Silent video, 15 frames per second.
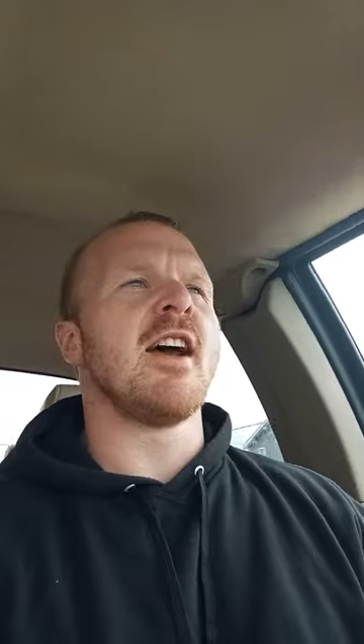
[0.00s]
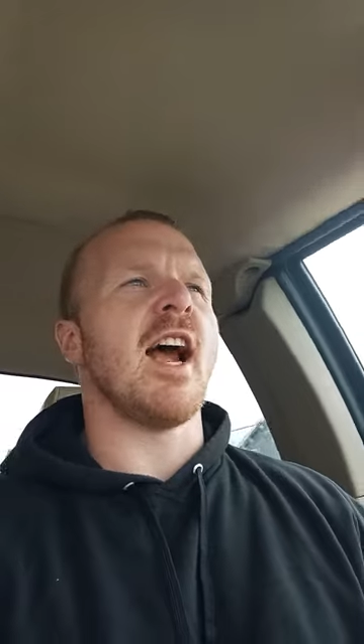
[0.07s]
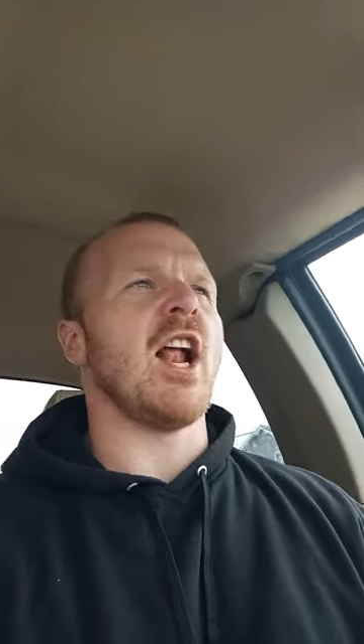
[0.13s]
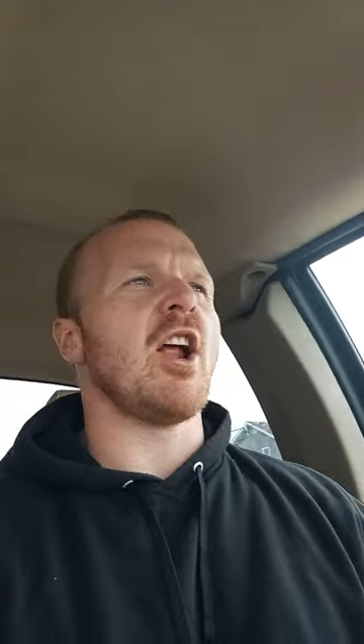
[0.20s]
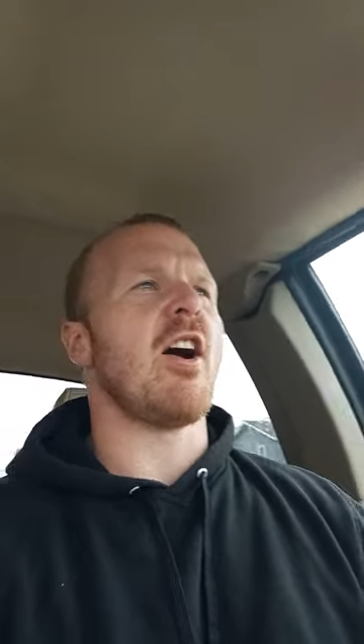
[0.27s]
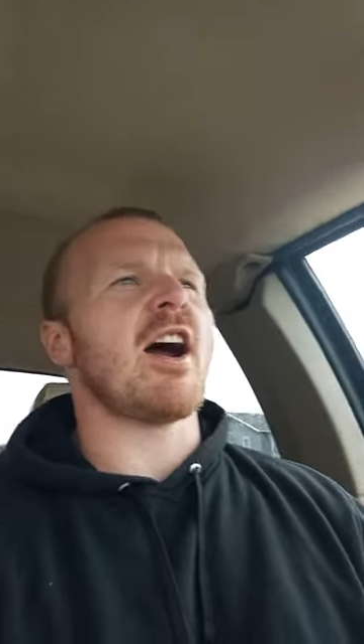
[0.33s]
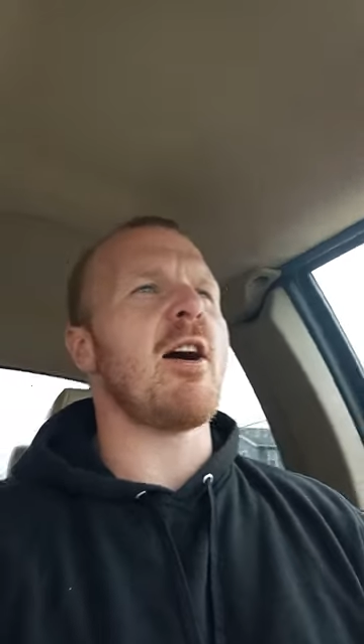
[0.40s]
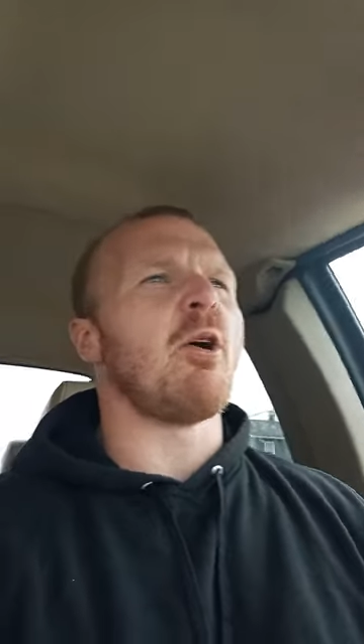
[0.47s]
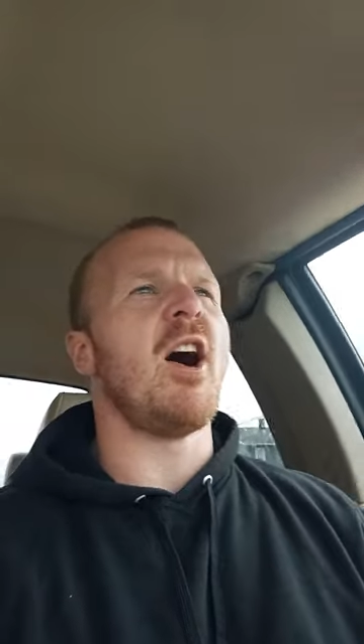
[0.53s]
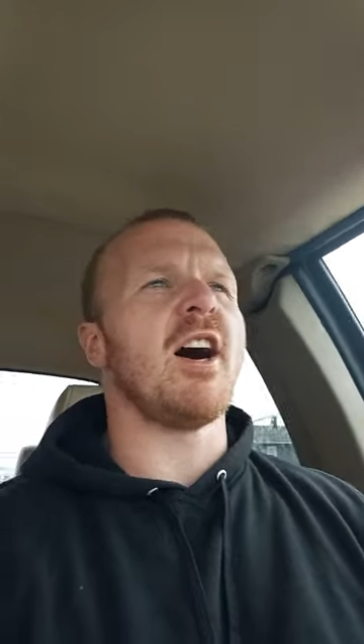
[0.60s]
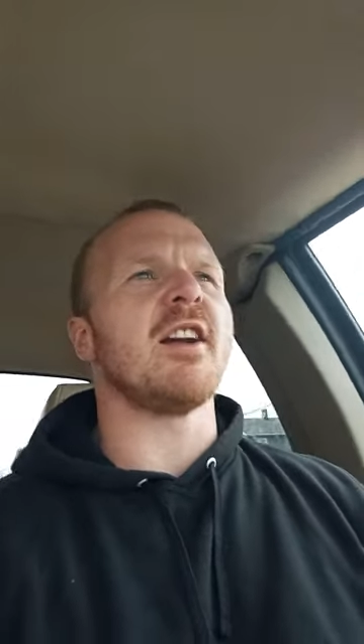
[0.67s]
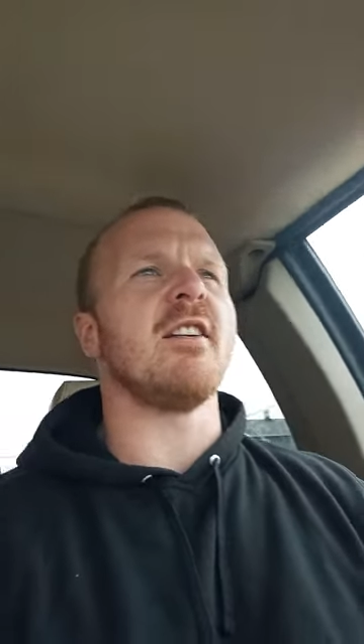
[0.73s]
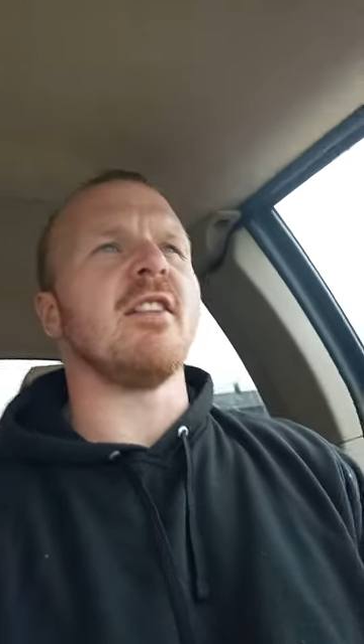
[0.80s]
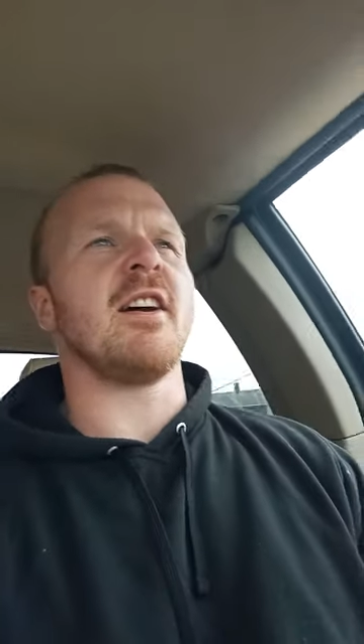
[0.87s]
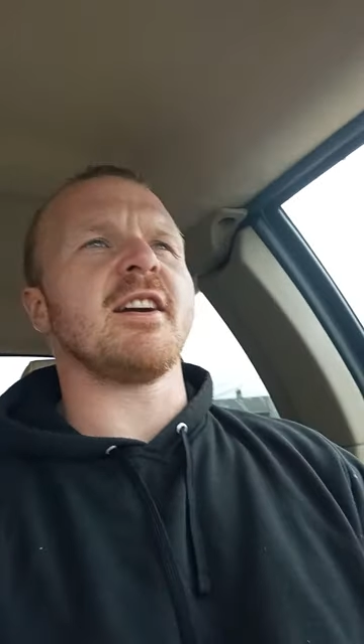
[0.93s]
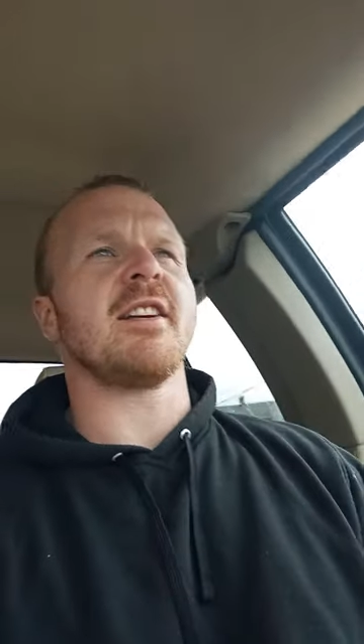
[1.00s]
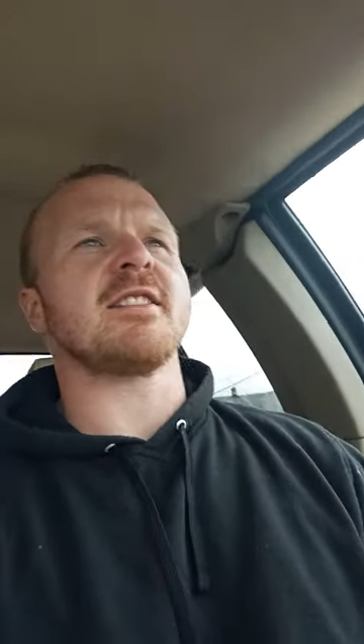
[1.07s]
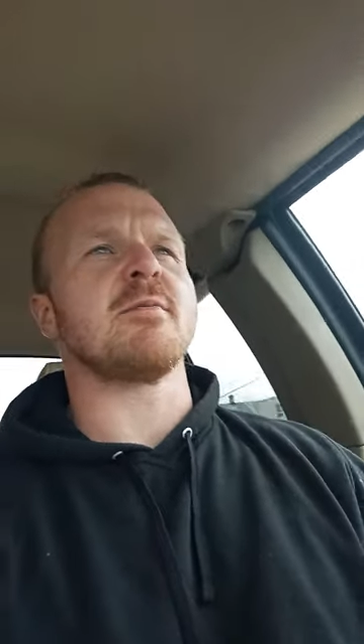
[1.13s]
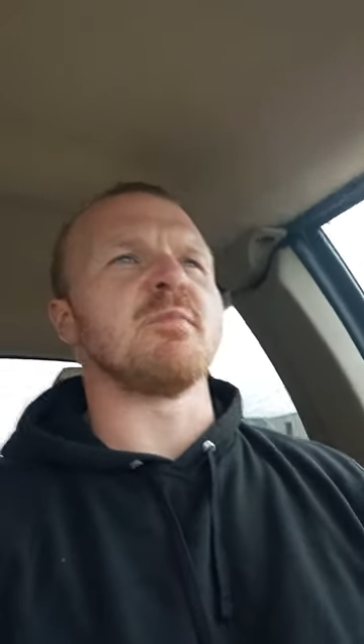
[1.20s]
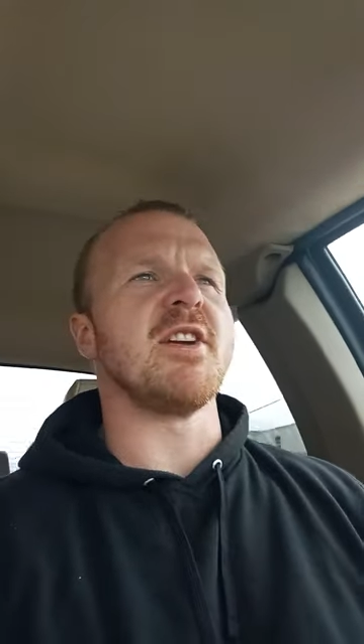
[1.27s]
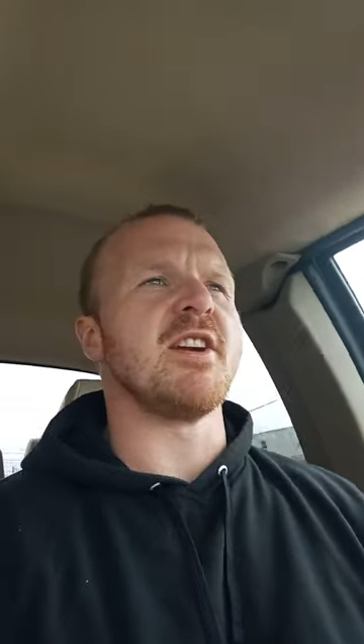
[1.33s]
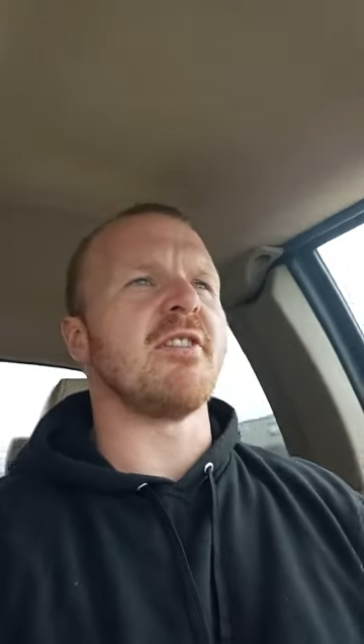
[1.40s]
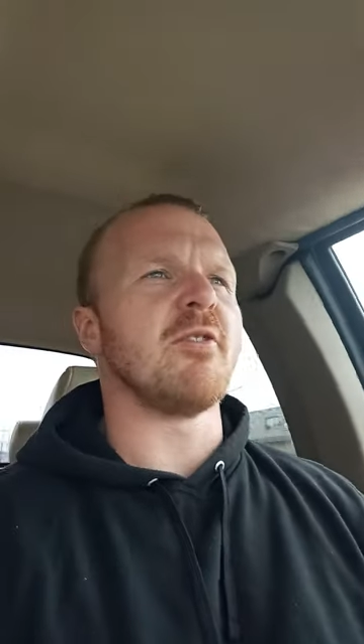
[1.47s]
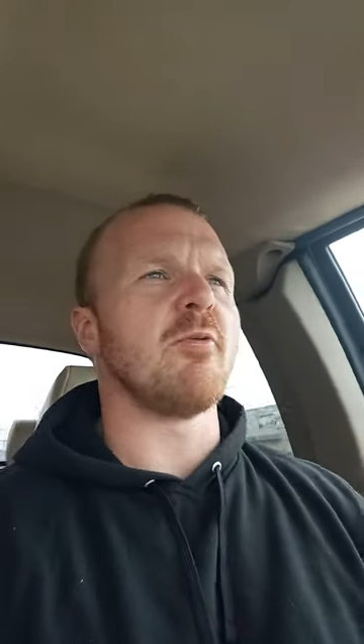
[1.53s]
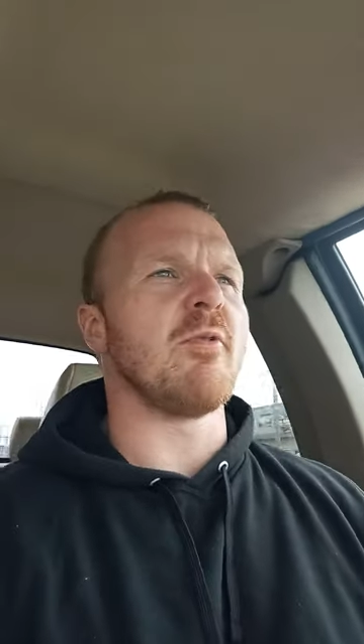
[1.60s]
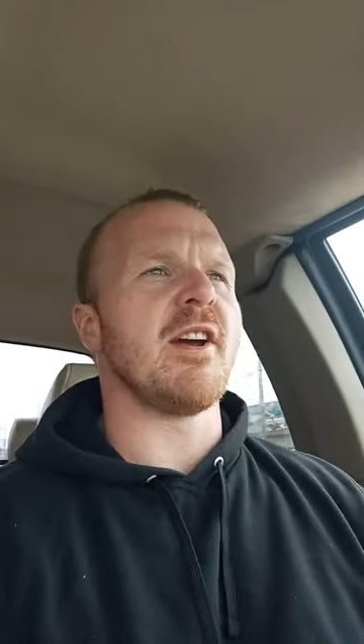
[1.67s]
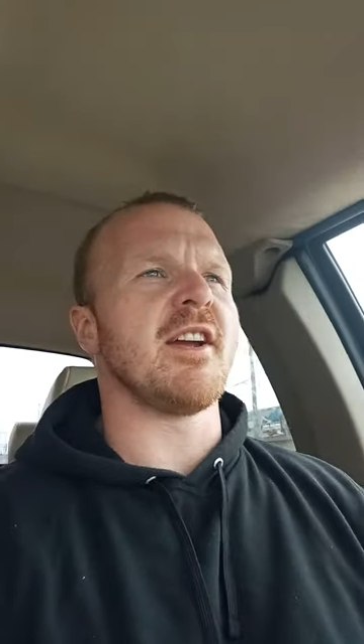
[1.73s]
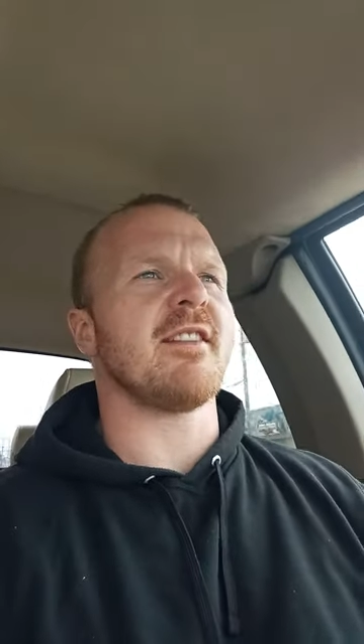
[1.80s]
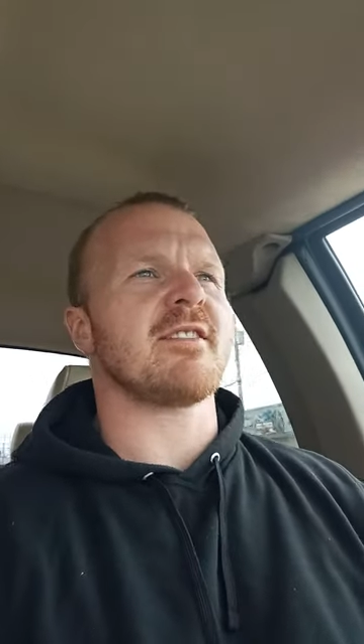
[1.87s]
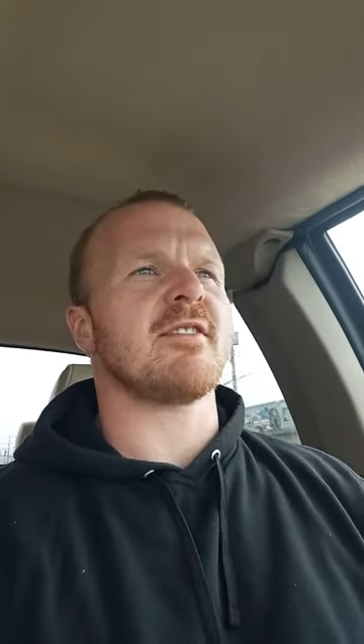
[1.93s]
hell or high water. Like it's me or the
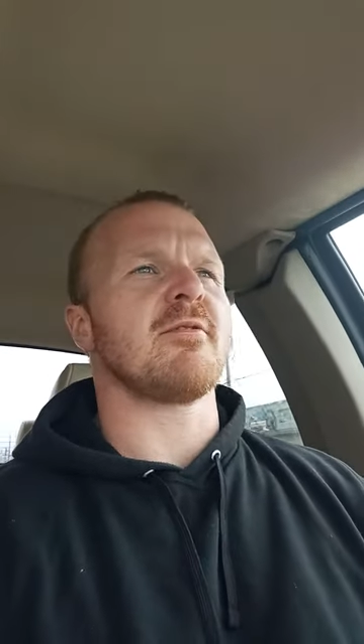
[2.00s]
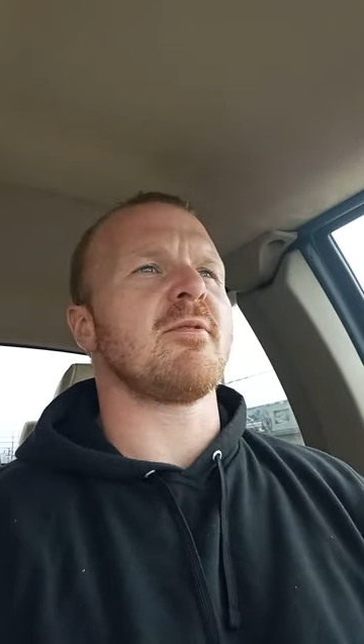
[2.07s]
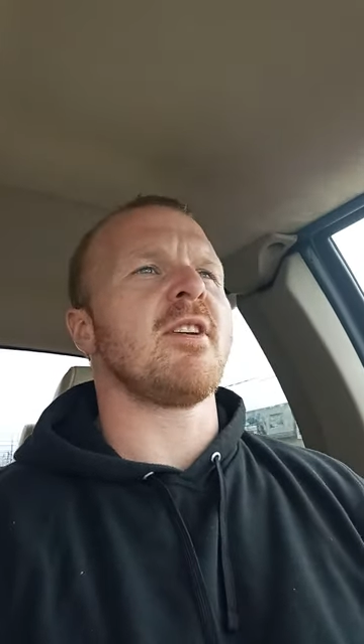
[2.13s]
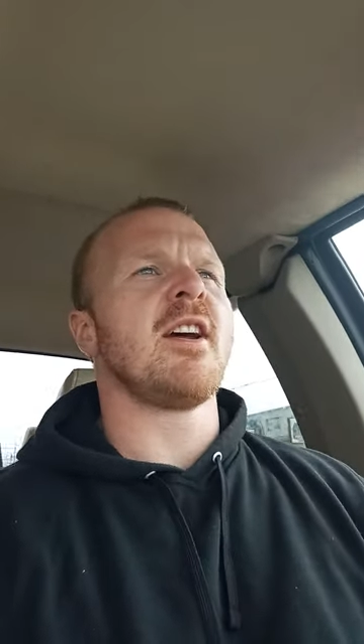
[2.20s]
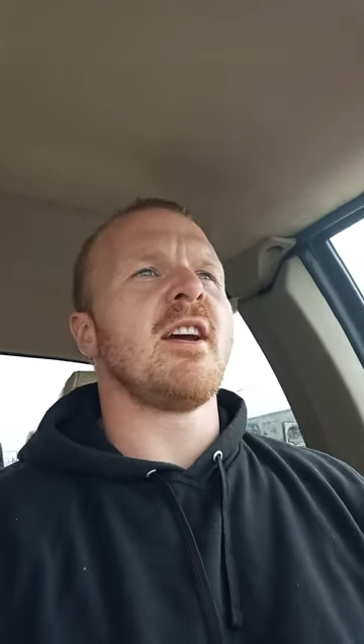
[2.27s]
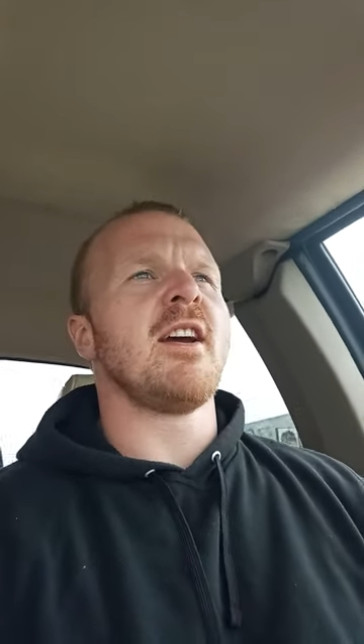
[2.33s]
weights or